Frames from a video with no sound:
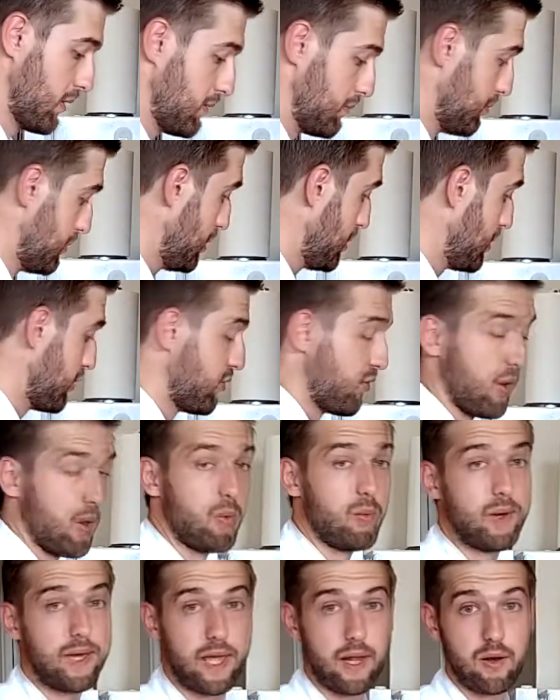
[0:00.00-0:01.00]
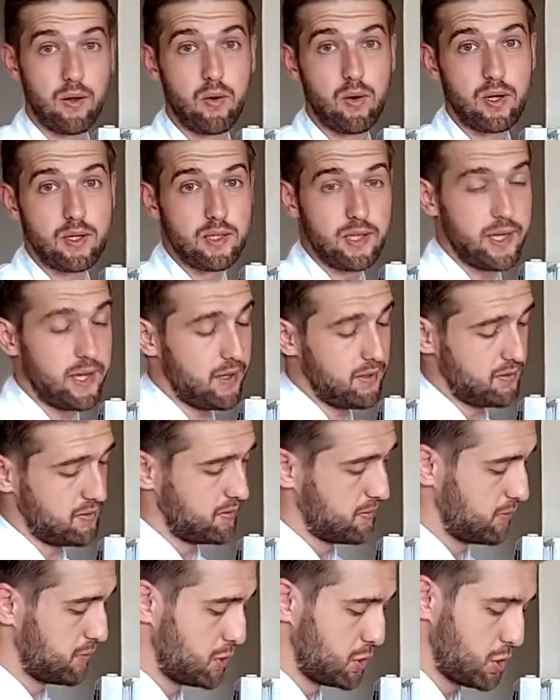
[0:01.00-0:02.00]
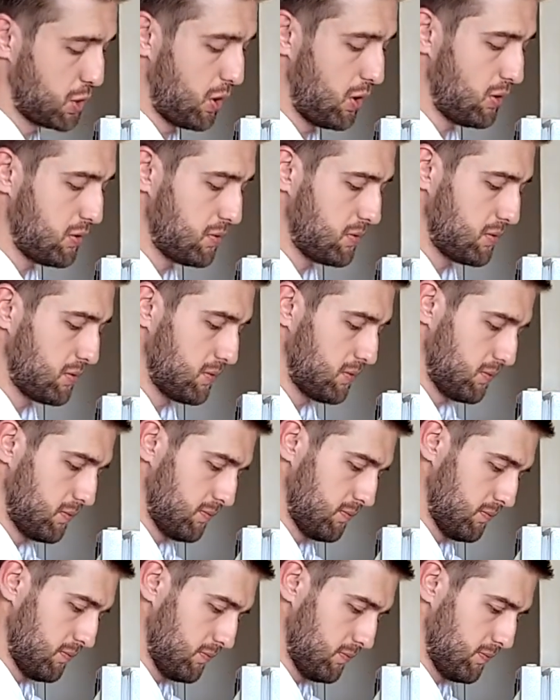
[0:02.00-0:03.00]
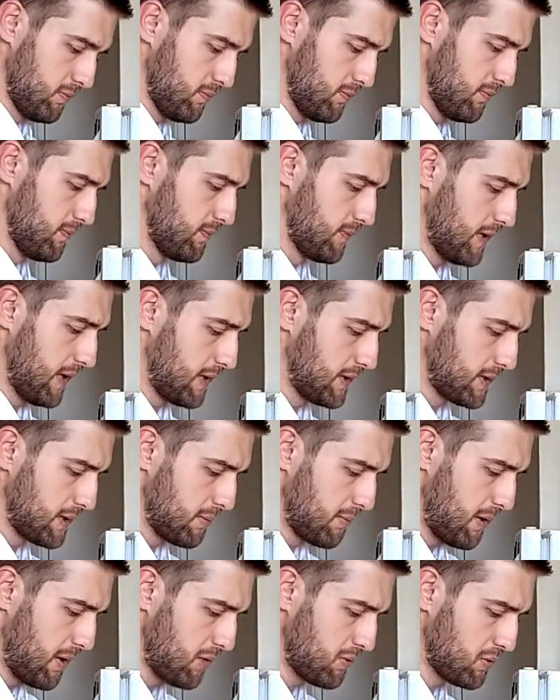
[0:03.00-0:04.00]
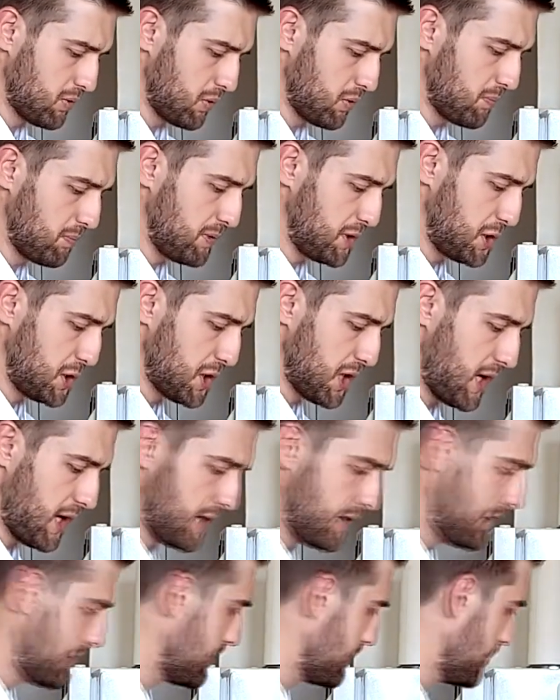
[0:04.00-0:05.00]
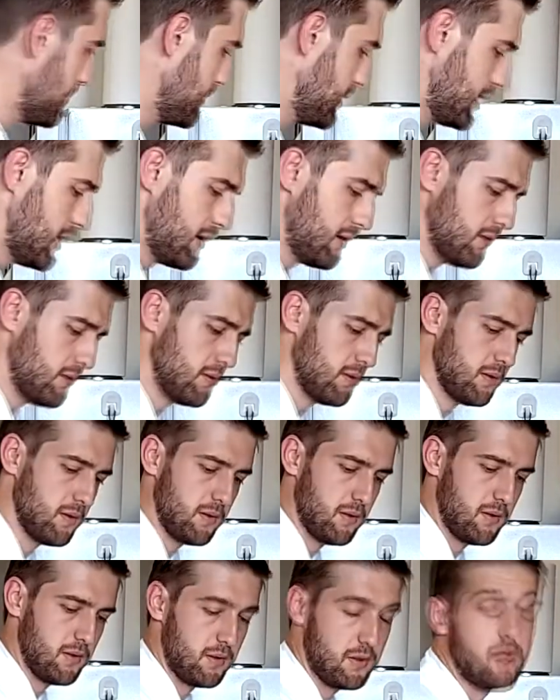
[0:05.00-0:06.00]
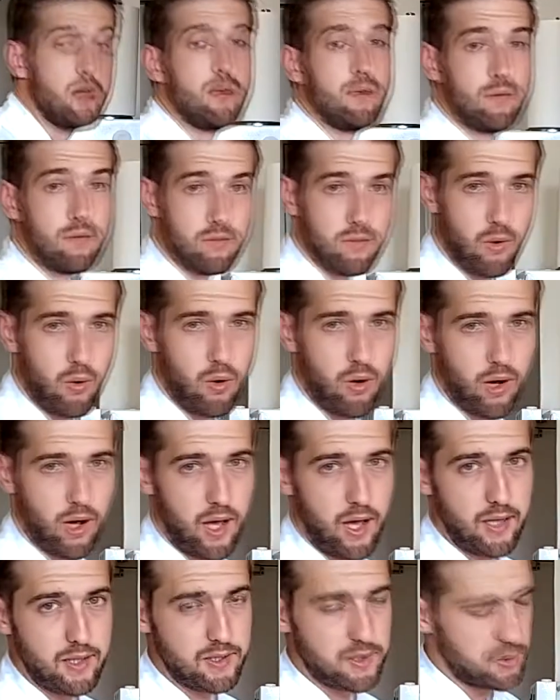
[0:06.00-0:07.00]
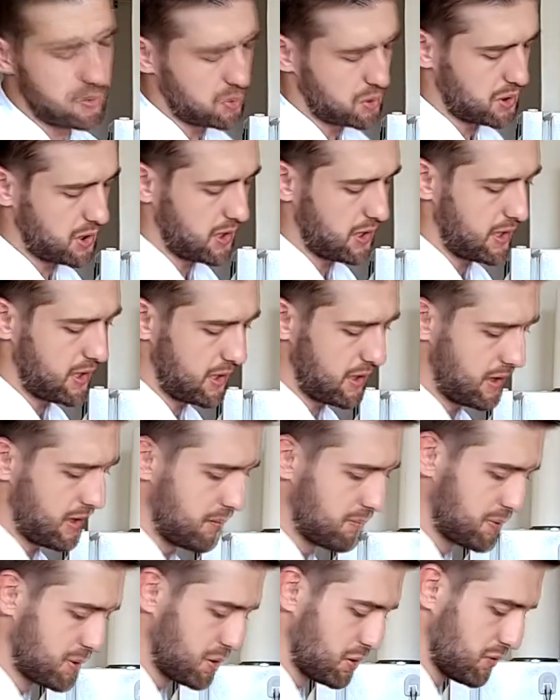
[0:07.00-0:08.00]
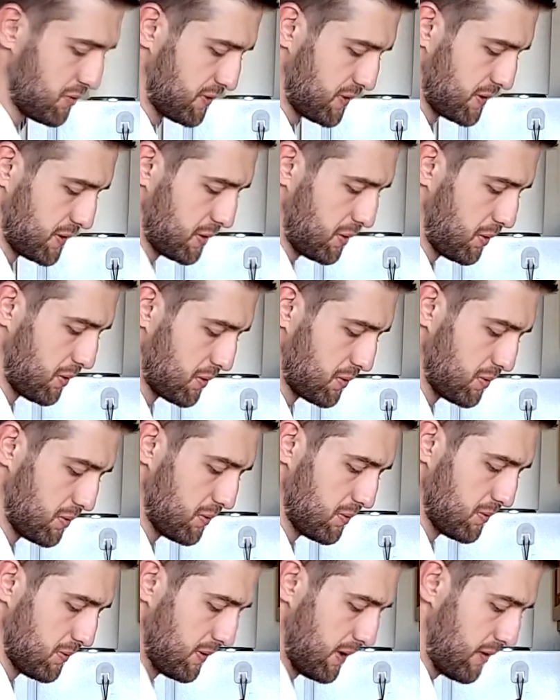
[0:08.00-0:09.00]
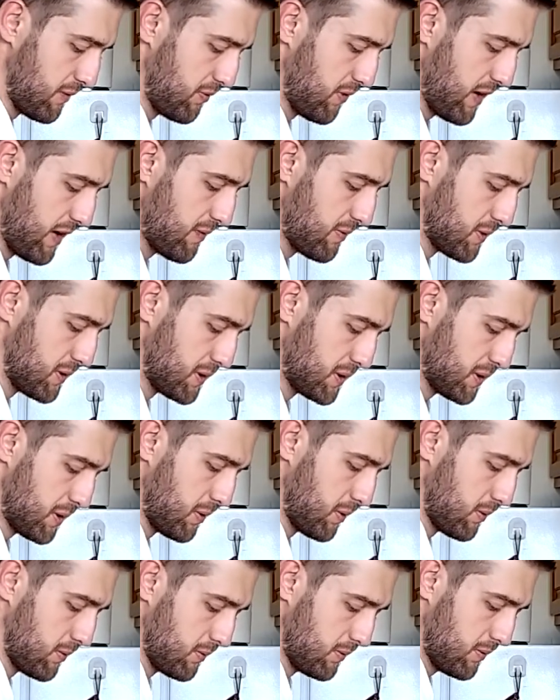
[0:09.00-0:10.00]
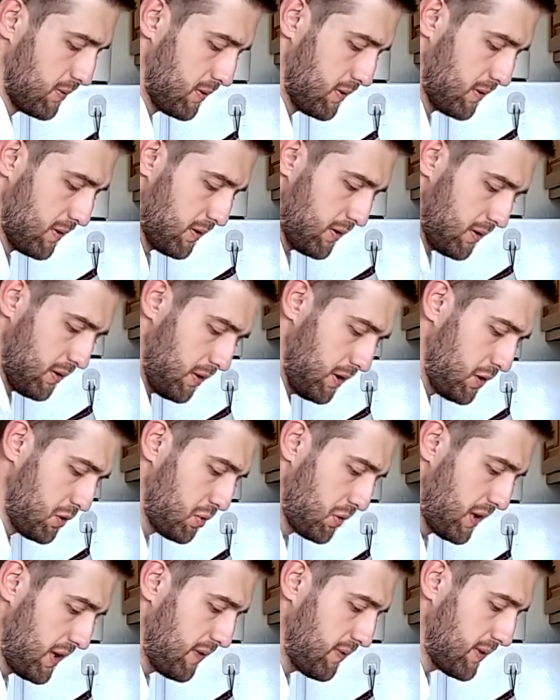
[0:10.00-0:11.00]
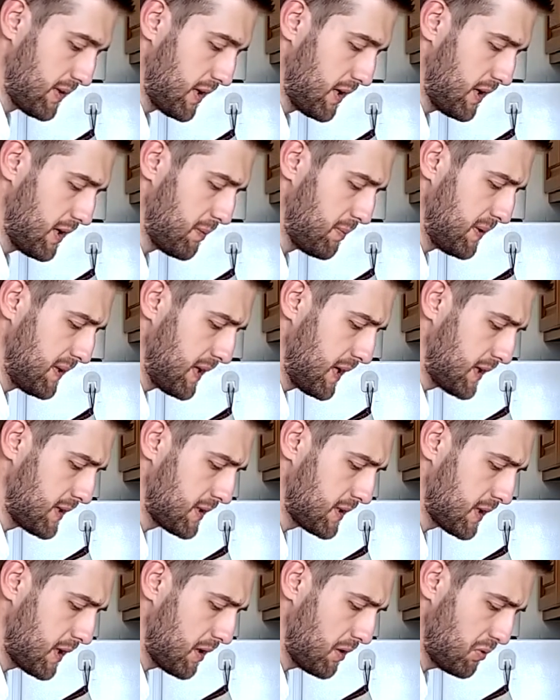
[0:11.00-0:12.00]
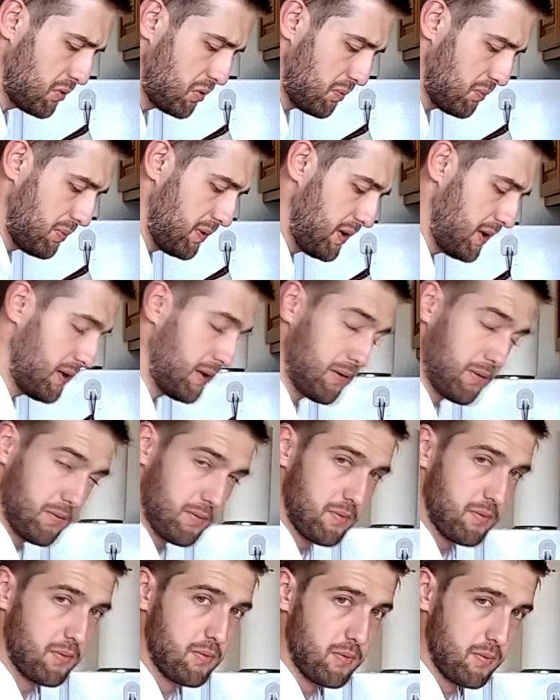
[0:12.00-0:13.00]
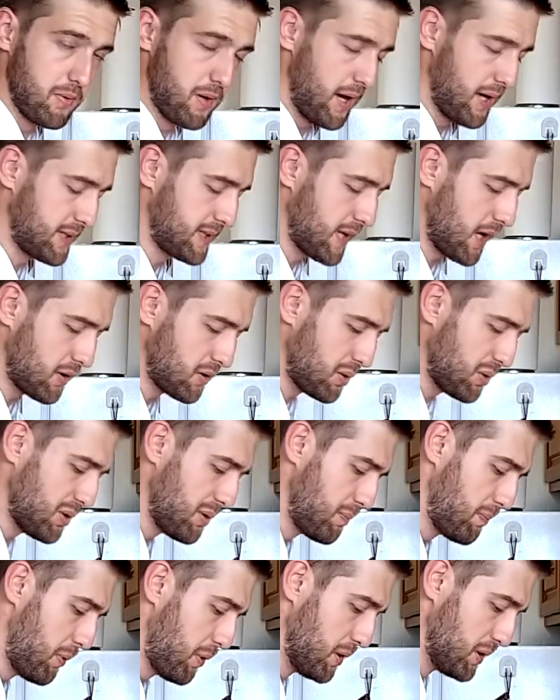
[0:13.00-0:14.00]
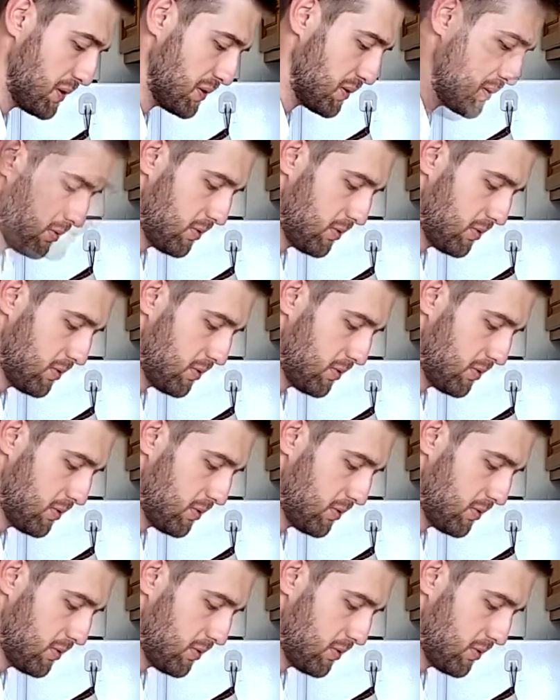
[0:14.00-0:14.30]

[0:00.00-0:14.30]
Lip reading: Beautiful. We can already add salt, nice amount, don't be shy, yeah? Rice usually absorbs salt and flavor, so you need to give it a little bit extra to be exact on the point.